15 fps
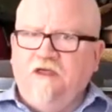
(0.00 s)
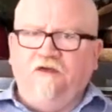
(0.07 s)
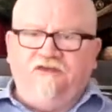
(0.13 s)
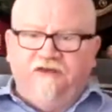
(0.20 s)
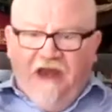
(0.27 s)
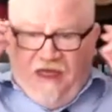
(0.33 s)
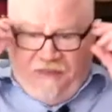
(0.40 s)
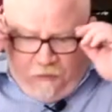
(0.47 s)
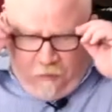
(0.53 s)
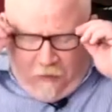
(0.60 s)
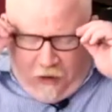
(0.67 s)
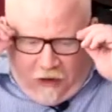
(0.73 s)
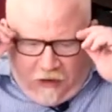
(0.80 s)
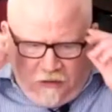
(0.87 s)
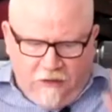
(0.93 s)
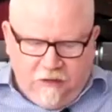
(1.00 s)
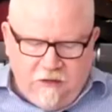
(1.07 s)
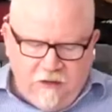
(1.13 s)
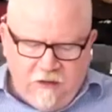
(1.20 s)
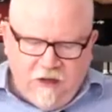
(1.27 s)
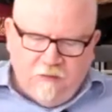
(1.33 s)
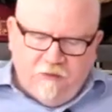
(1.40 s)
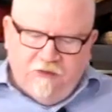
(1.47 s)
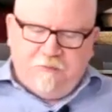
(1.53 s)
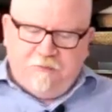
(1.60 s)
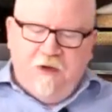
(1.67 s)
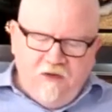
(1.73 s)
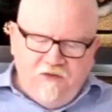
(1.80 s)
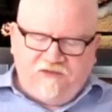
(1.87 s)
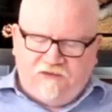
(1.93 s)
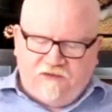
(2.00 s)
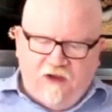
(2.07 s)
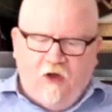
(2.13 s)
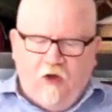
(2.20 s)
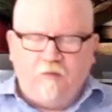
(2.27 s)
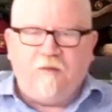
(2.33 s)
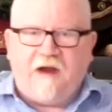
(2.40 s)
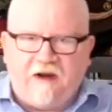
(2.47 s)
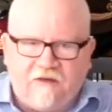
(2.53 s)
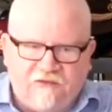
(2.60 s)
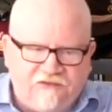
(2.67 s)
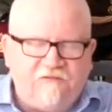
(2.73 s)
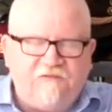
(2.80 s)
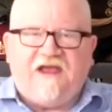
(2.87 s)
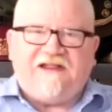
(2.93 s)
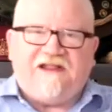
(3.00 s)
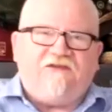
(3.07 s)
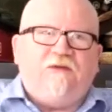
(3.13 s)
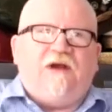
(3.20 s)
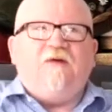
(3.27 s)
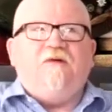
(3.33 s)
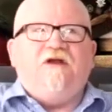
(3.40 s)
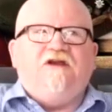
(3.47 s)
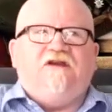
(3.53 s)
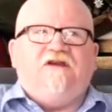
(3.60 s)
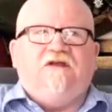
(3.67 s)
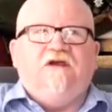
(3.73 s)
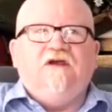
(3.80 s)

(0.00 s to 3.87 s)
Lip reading: nothing wrong with most home routers. In fact, that's what I wanted to